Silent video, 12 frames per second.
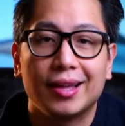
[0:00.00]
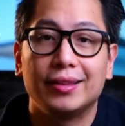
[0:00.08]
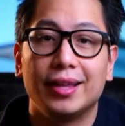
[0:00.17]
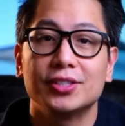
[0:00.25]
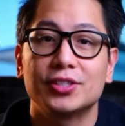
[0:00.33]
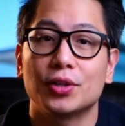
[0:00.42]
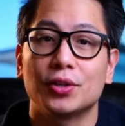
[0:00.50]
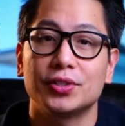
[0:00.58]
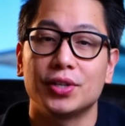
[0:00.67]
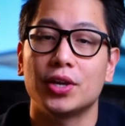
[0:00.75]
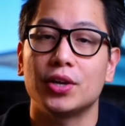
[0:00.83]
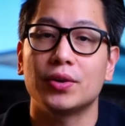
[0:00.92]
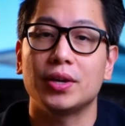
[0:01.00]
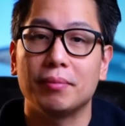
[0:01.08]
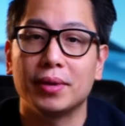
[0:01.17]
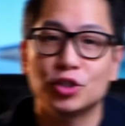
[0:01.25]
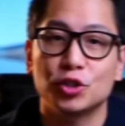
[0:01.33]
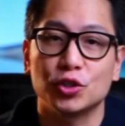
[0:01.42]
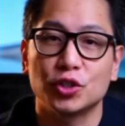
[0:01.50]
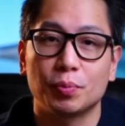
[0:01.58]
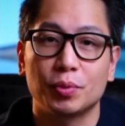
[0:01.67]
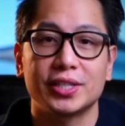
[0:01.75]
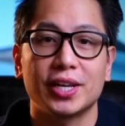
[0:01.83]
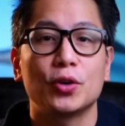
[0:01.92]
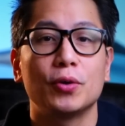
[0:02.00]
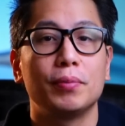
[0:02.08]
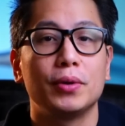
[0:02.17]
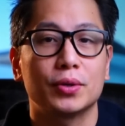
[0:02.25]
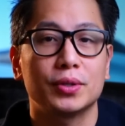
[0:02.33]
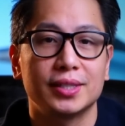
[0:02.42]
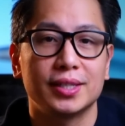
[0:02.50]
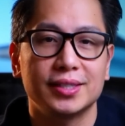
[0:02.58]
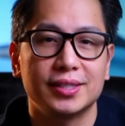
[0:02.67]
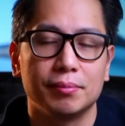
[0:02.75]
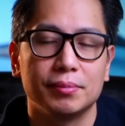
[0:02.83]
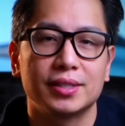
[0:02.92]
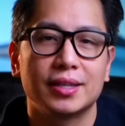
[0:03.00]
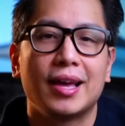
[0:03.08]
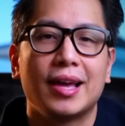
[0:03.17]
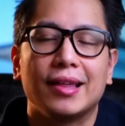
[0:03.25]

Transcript: They install security measures to protect computer systems.